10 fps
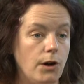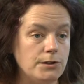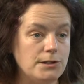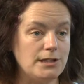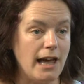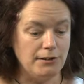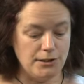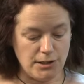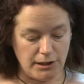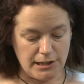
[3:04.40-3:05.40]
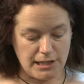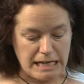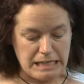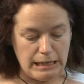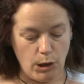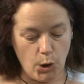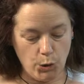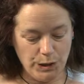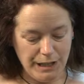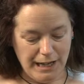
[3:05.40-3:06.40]
asks how the son is getting
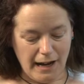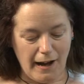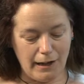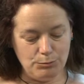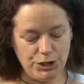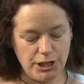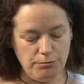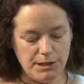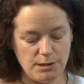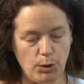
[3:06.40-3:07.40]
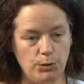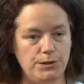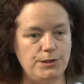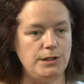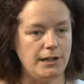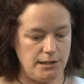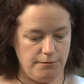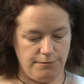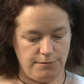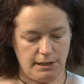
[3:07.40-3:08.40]
along, she responds as
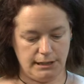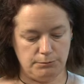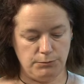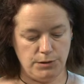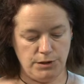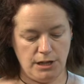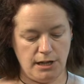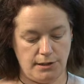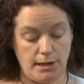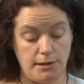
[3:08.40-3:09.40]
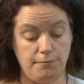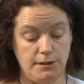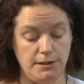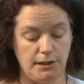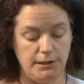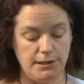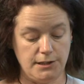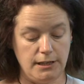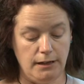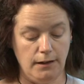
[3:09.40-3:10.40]
if the son is
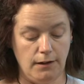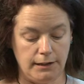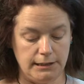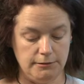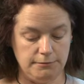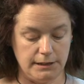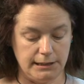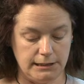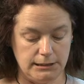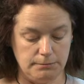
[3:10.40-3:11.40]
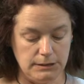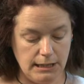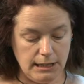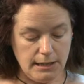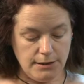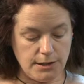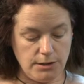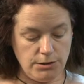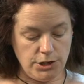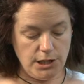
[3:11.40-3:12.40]
still alive.
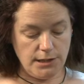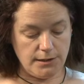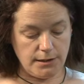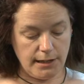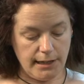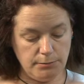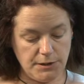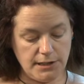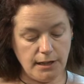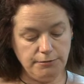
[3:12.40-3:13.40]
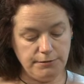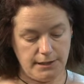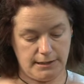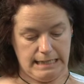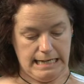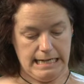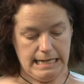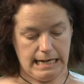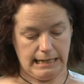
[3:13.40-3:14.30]
So she's selflessly